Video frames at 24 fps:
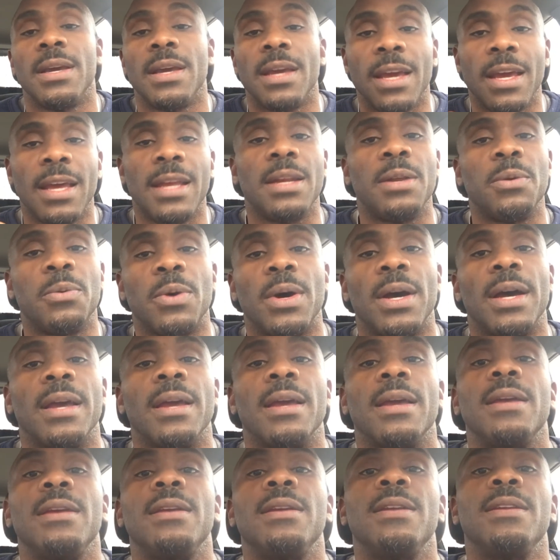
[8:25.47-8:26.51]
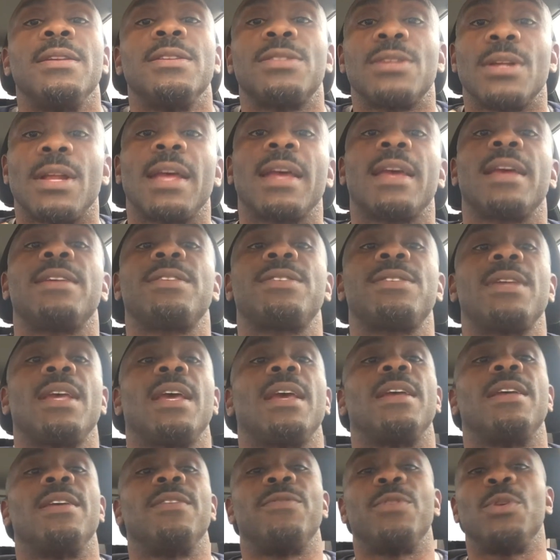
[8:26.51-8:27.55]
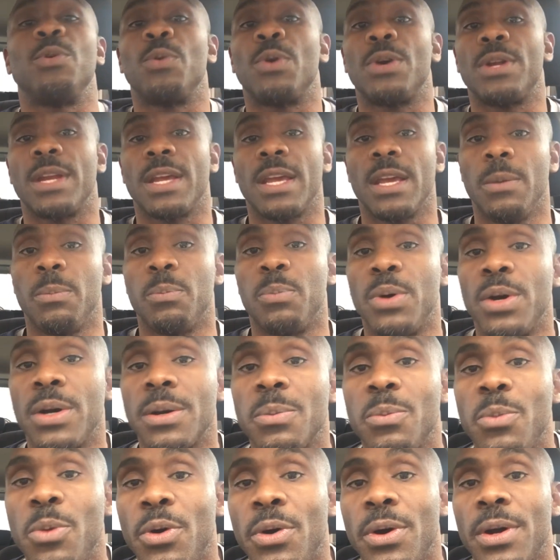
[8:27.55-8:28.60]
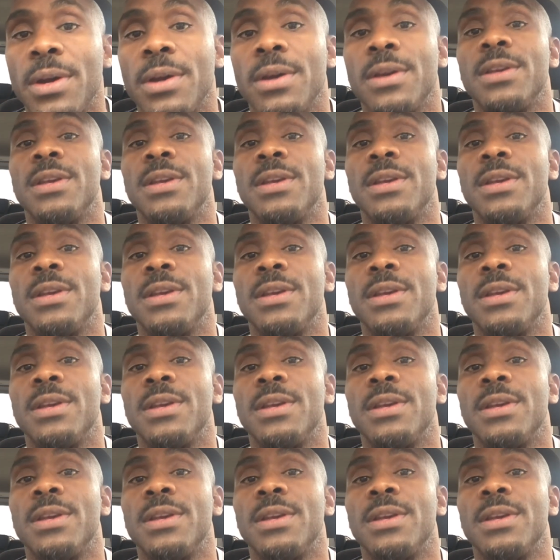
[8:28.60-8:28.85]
Anyway, so like I said, if you want to get booked more,